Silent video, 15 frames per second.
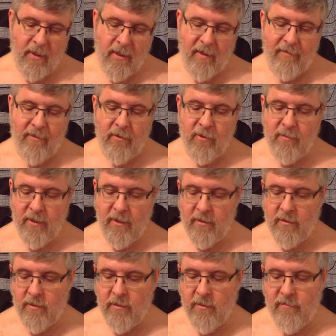If no
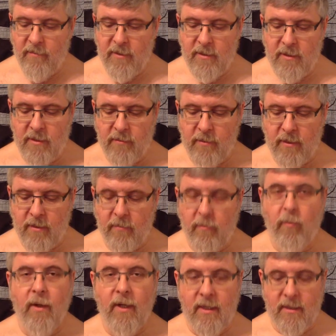numerical coefficient is
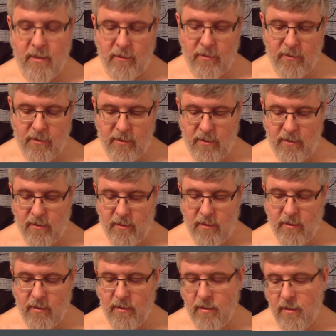written, 1 is understood.
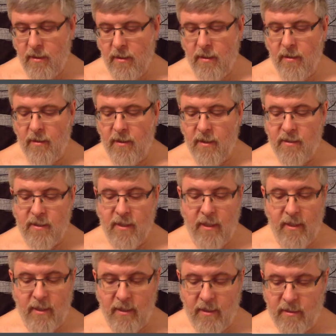Thus
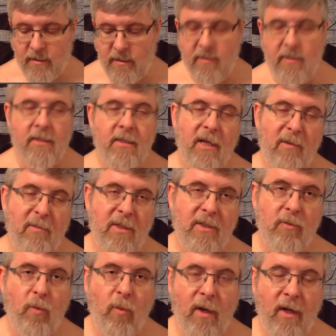ax is the same
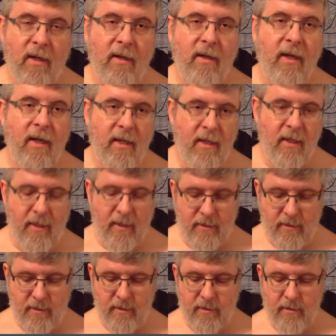as
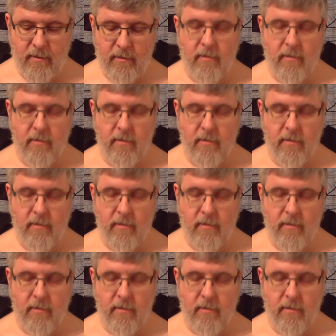1ax.